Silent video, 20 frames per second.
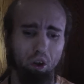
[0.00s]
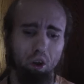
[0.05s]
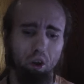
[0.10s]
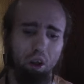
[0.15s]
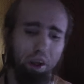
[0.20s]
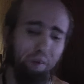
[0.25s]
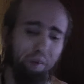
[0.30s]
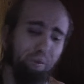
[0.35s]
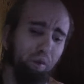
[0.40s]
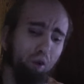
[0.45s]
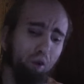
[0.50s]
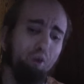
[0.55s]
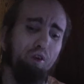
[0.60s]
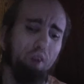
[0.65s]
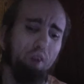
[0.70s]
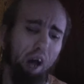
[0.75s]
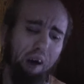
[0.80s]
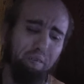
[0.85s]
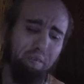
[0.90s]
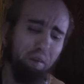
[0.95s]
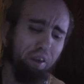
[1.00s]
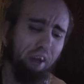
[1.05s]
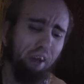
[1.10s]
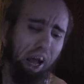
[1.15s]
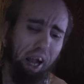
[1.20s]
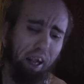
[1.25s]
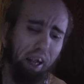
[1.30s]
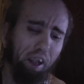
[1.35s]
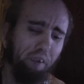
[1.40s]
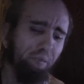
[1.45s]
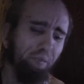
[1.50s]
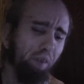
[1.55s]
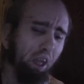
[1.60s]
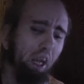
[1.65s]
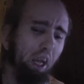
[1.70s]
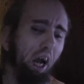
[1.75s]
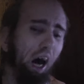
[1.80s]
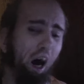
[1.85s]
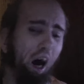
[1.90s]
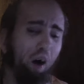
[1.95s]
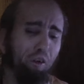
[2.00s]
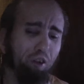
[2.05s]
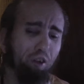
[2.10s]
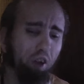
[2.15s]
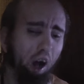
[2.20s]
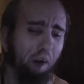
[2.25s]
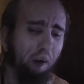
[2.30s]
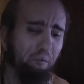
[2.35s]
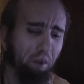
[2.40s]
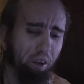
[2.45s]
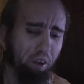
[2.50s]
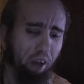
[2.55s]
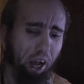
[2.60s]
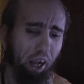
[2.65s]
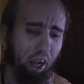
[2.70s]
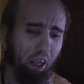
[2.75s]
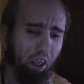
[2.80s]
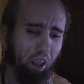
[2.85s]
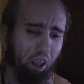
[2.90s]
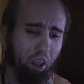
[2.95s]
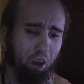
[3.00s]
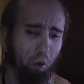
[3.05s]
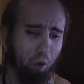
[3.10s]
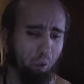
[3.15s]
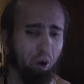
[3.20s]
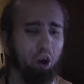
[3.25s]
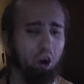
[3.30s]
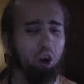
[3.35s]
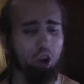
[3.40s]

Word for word: If you stop attacking me, I'll stop attacking you.